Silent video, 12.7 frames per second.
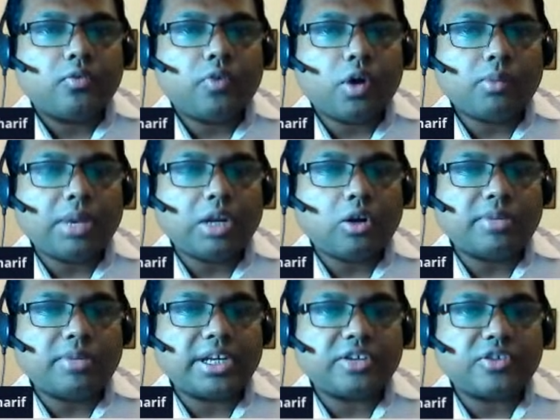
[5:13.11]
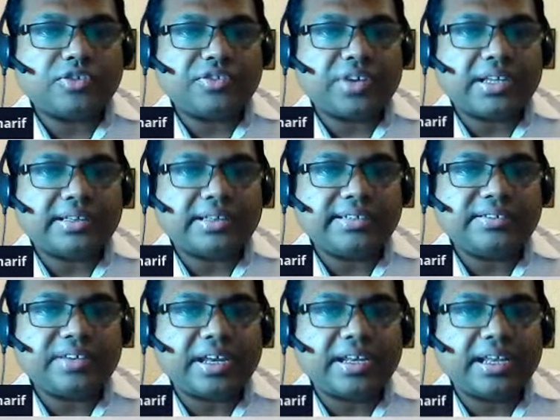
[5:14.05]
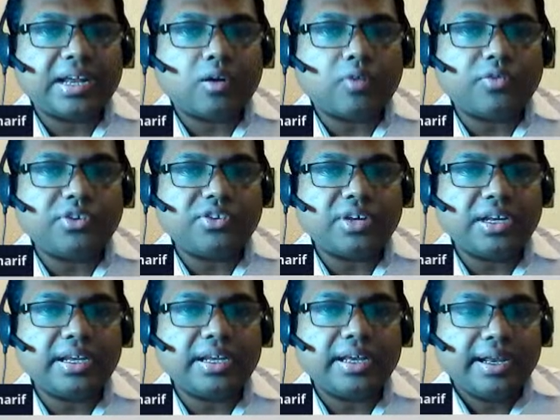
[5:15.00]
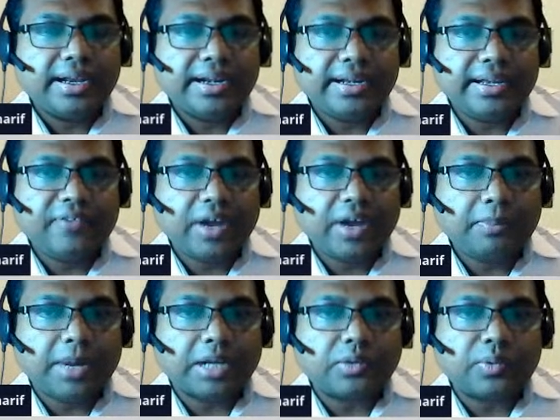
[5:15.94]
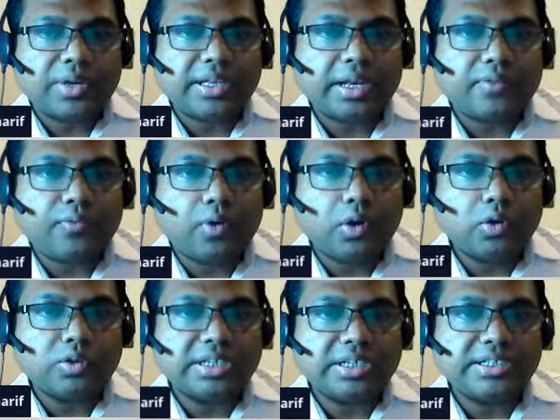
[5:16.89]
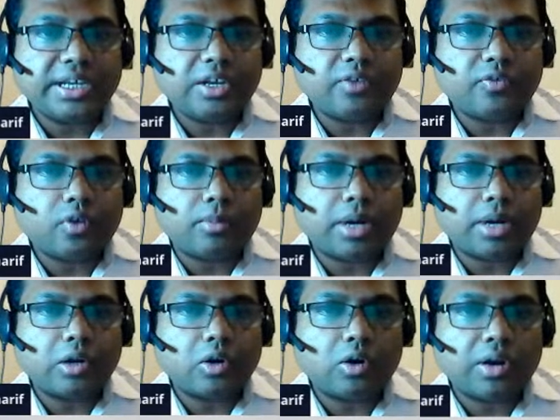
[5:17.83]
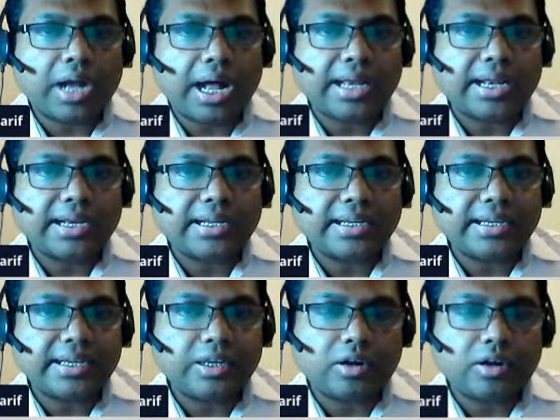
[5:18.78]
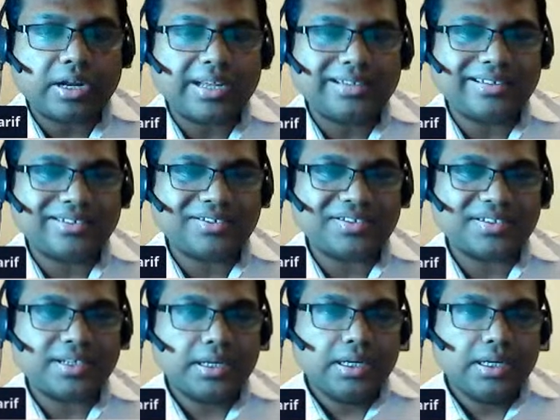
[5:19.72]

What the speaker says: Formal communication channel. These channels are officially defined pathway that follow the chain of command or hierarchy in organizations.